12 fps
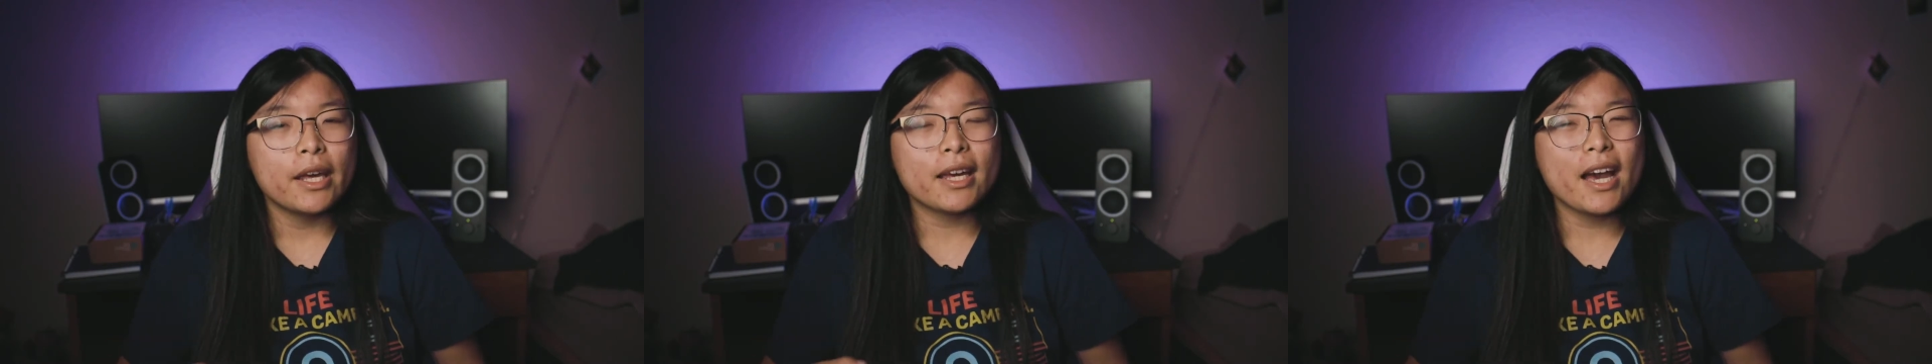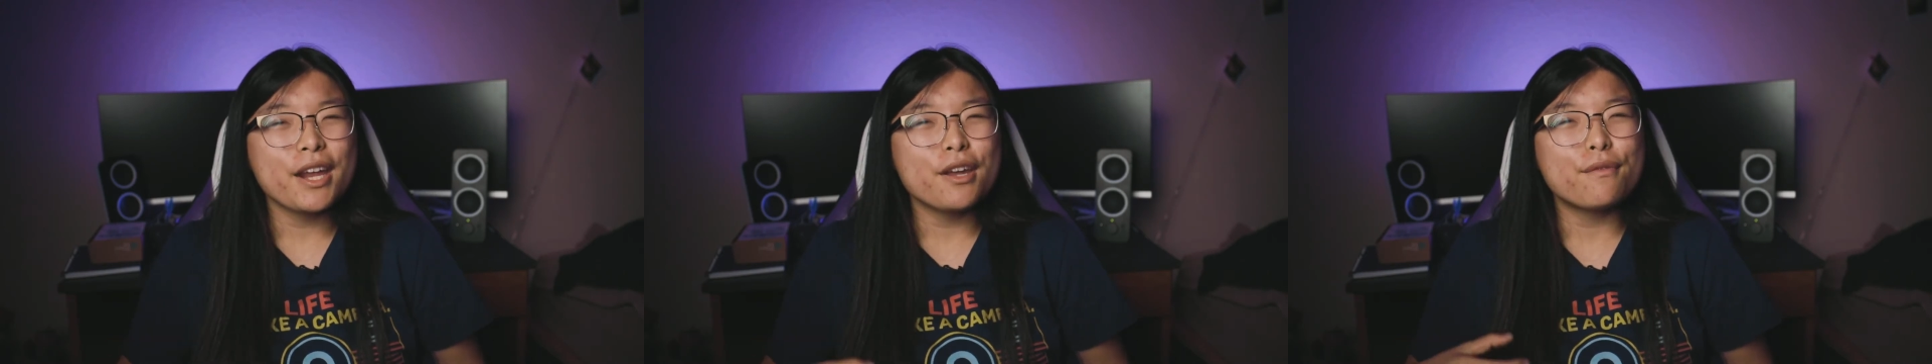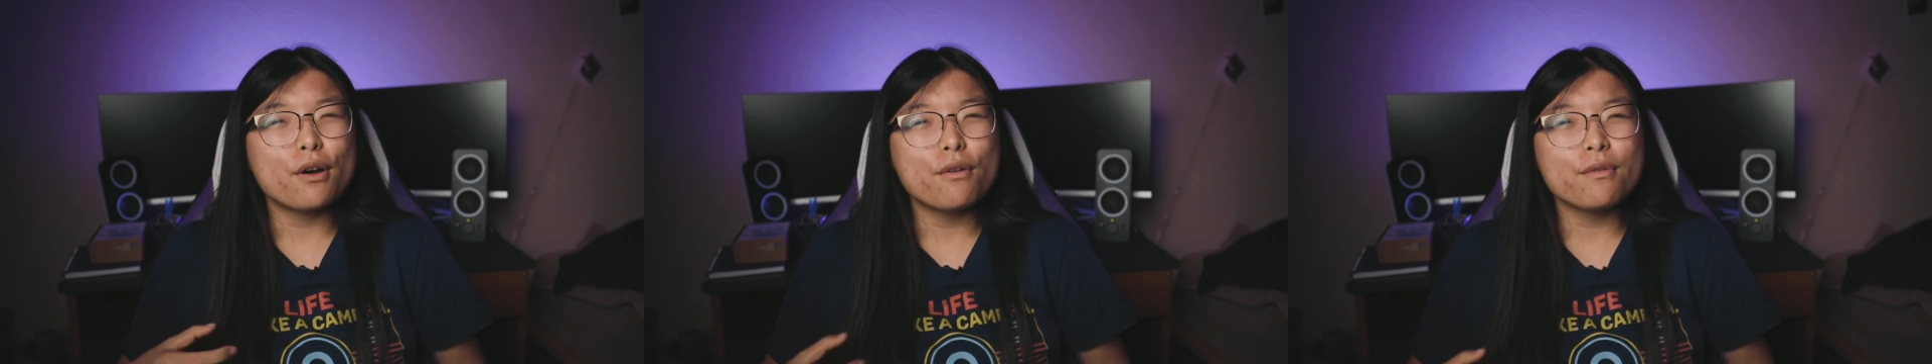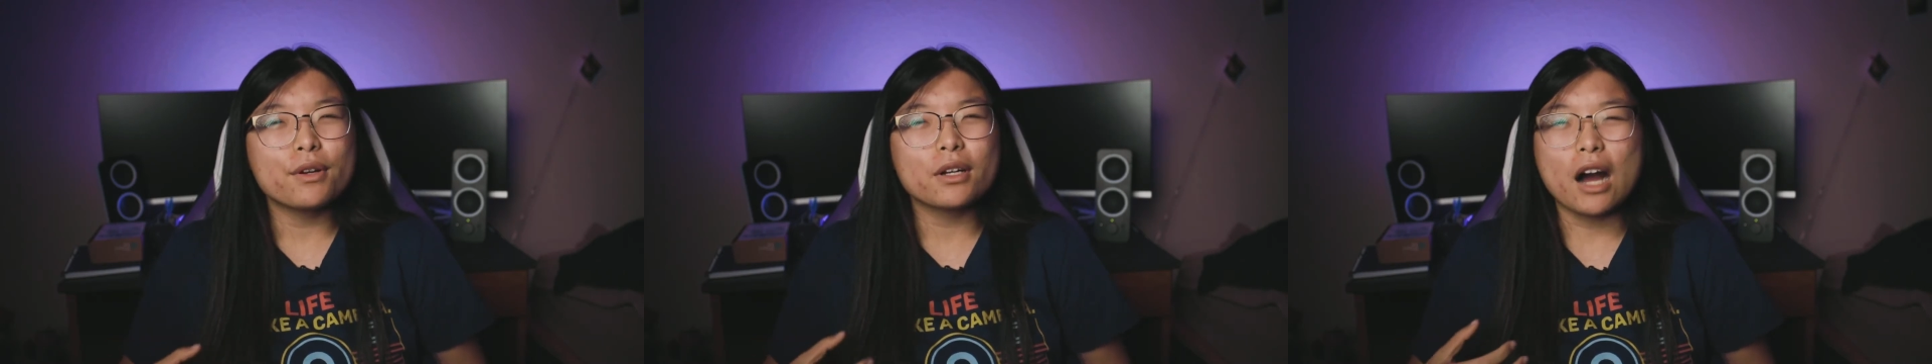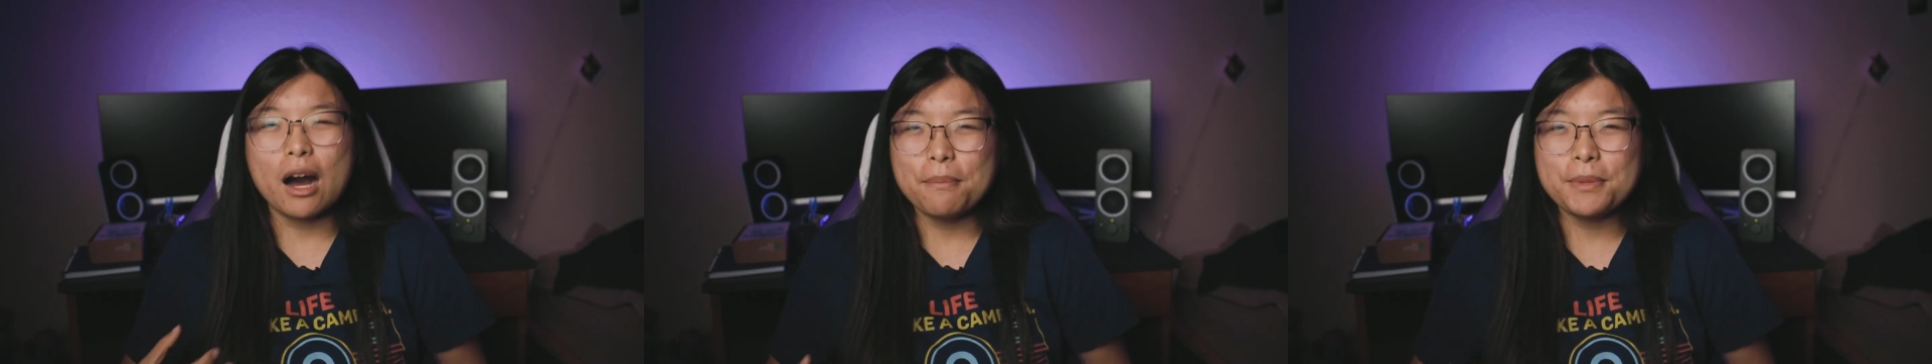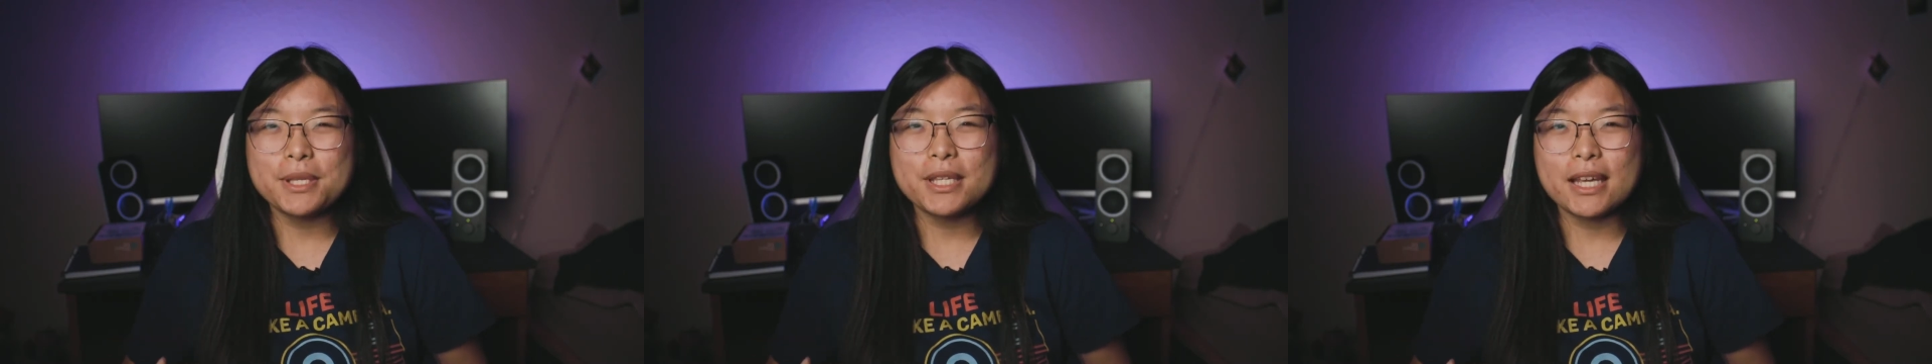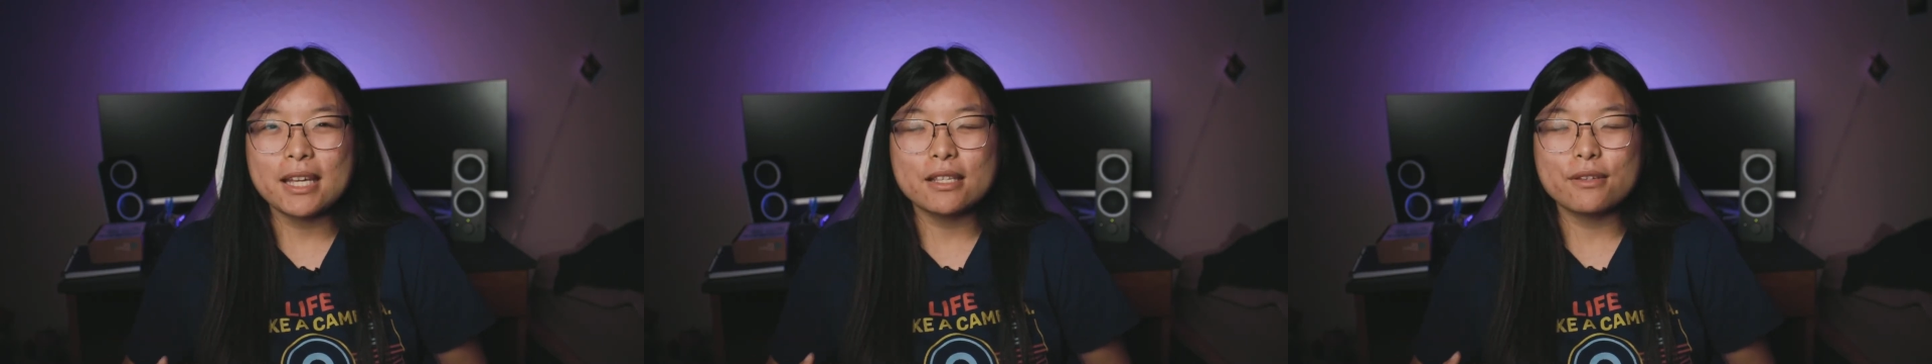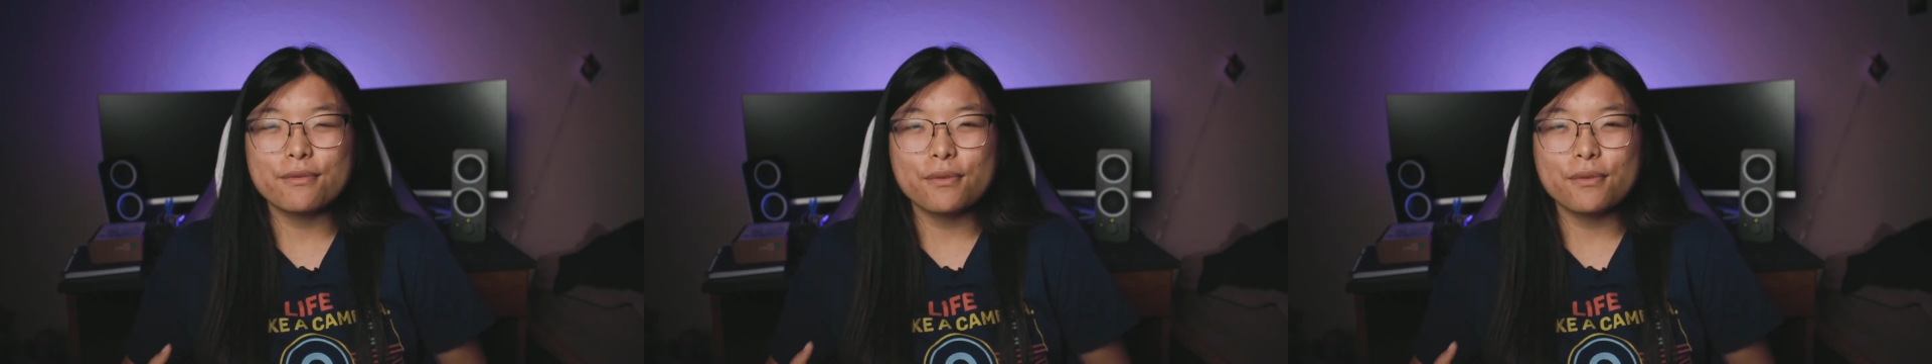it kind of overcompensates